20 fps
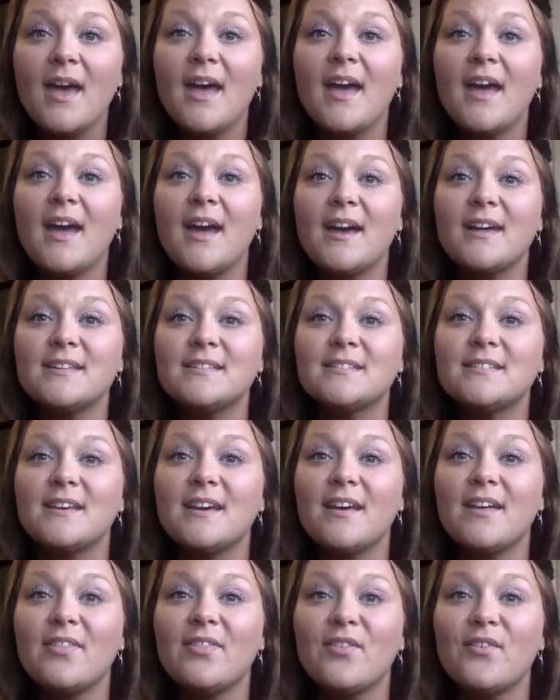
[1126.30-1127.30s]
And
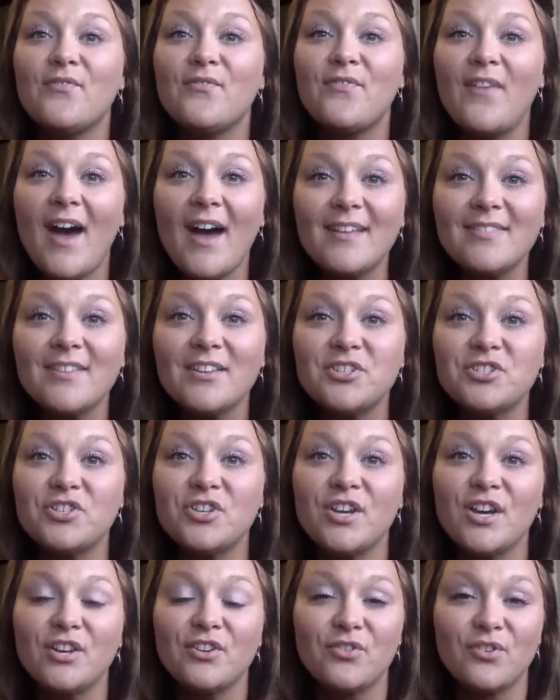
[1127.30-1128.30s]
the fact that
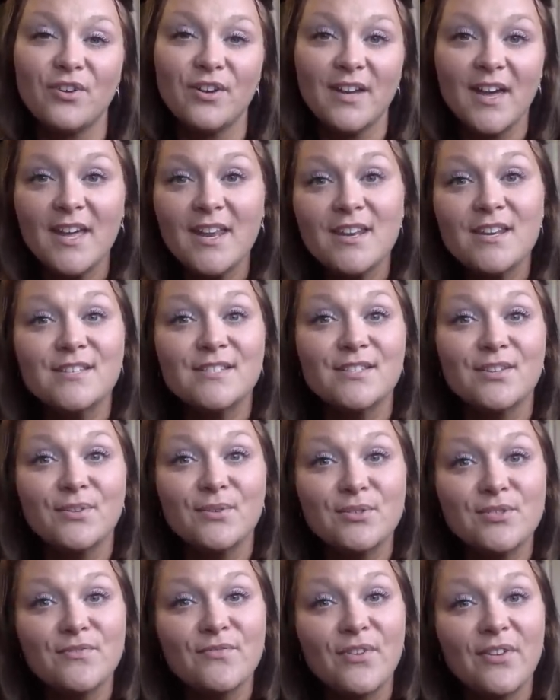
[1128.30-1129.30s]
she had created a
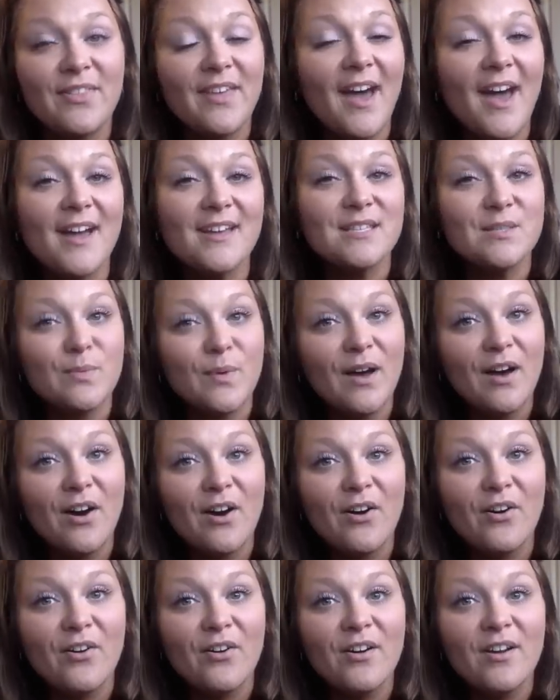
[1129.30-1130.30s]
solution for that as
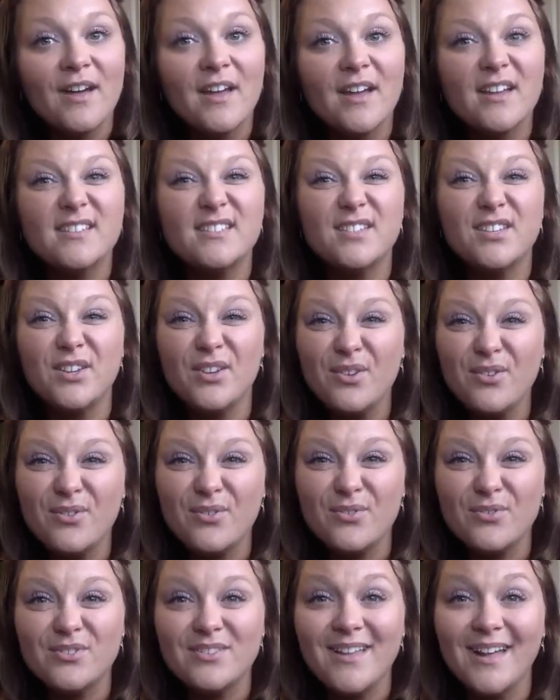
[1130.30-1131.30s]
well is
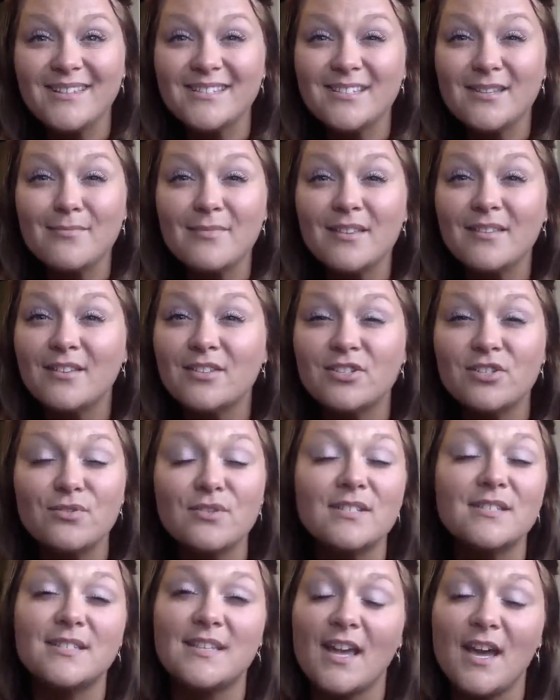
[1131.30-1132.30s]
huge. That's something that you
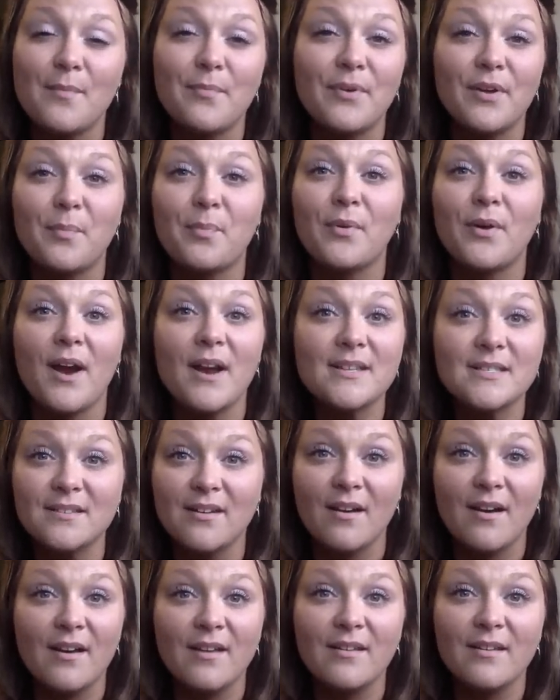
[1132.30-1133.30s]
just can't put a price
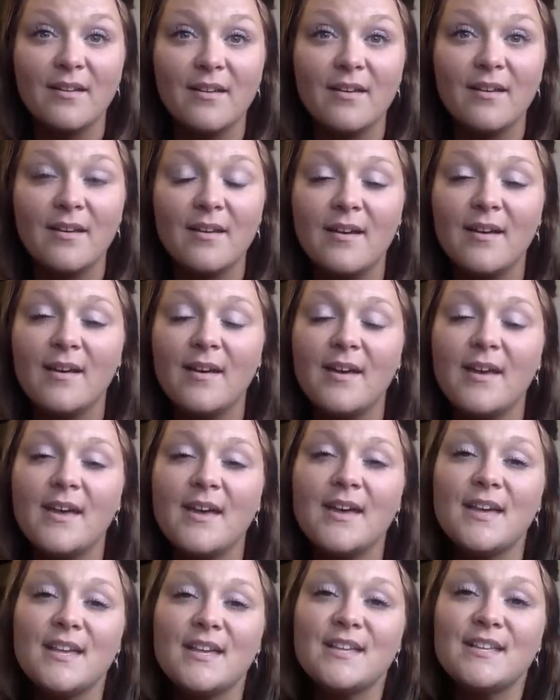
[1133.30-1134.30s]
on.
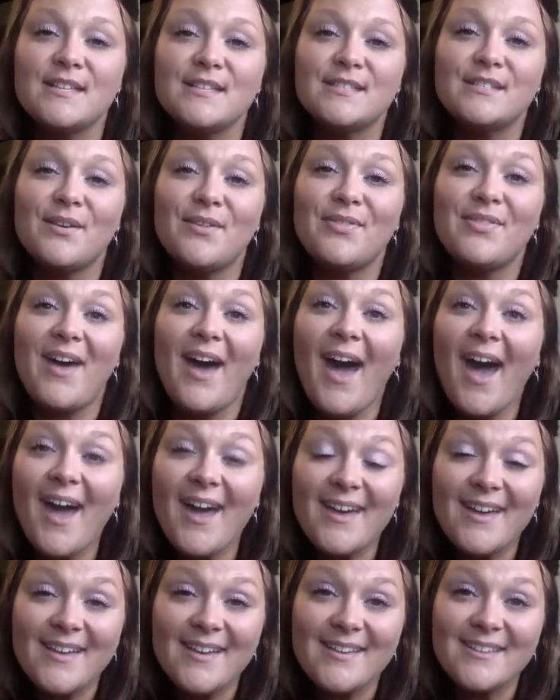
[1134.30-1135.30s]
So that
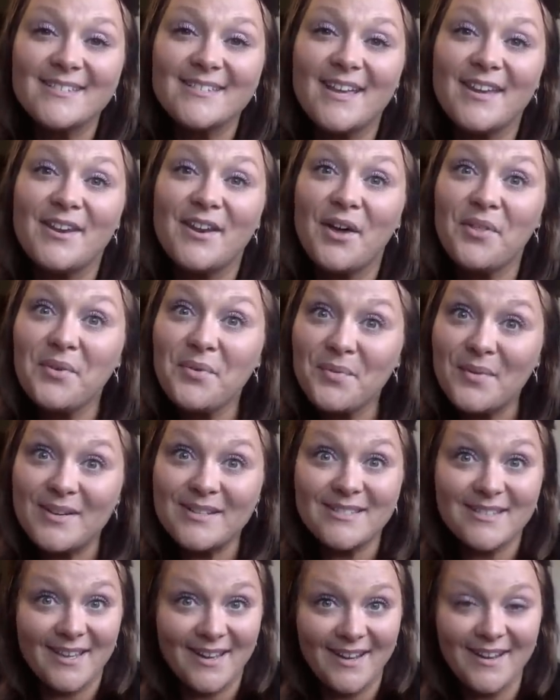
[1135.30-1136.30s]
is another
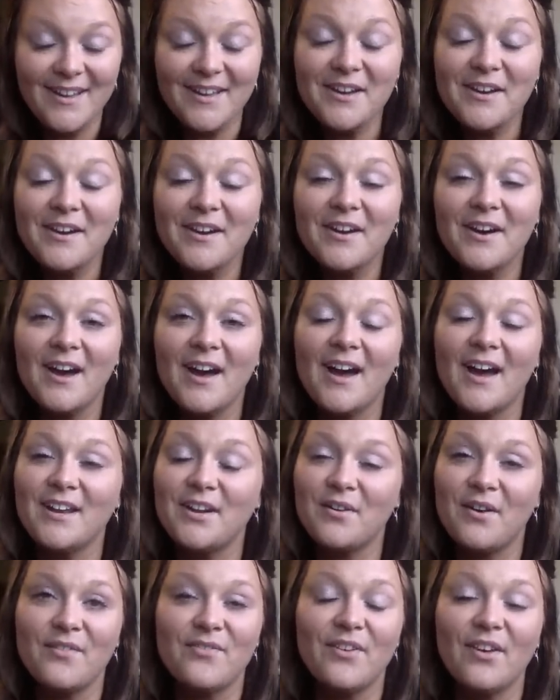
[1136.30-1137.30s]
reason. I
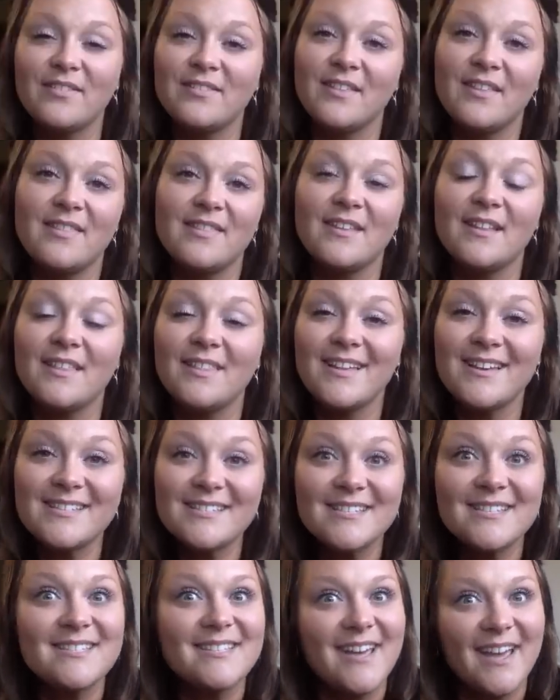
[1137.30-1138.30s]
know I feel like the
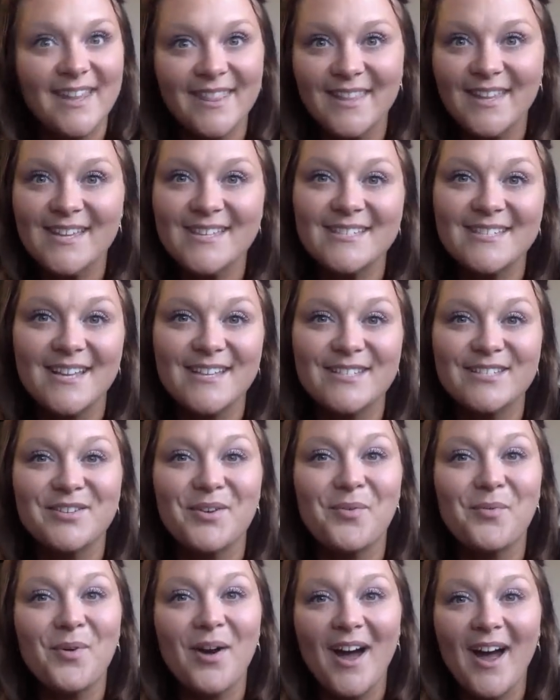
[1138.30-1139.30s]
list is endless as
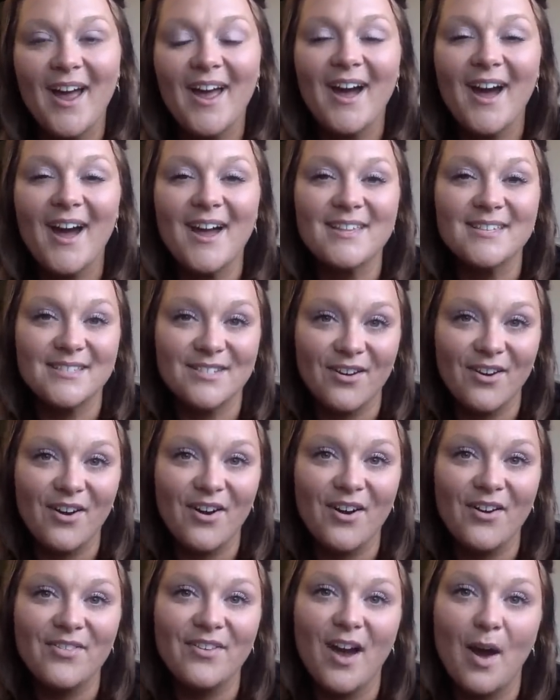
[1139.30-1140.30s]
to why I
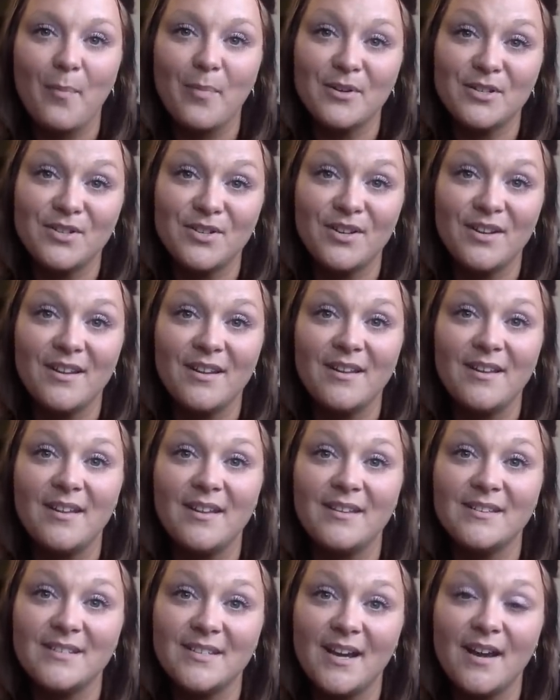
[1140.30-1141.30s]
saw the opportunity
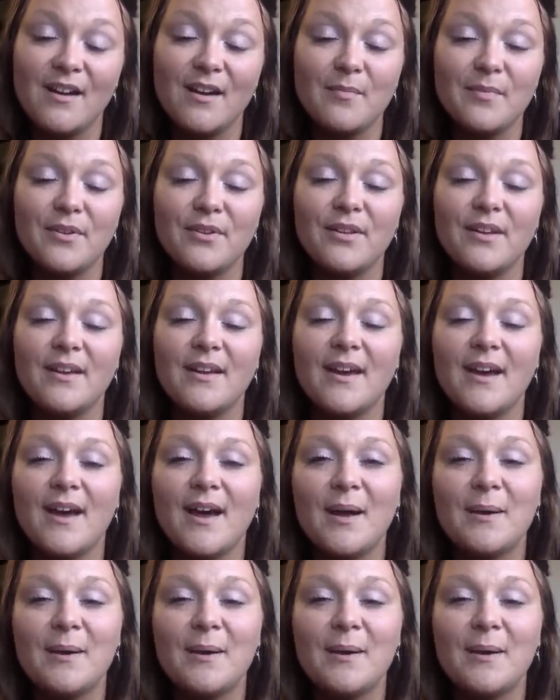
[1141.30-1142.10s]
in Tyra Beauty.